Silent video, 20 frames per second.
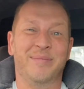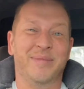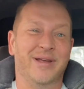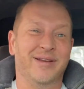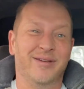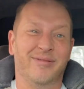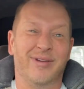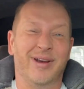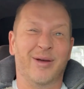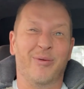I
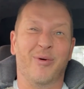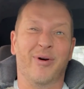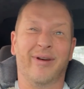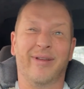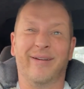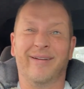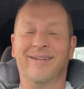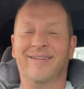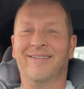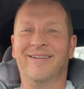
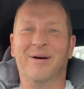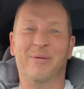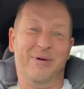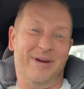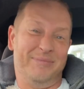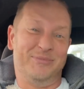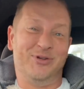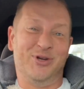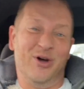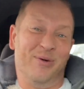want
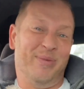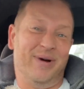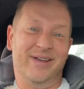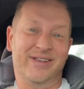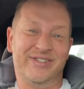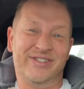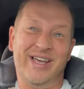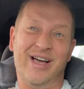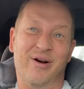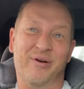him to go by
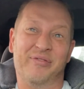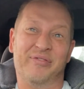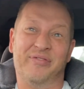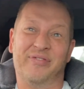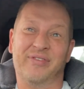himself.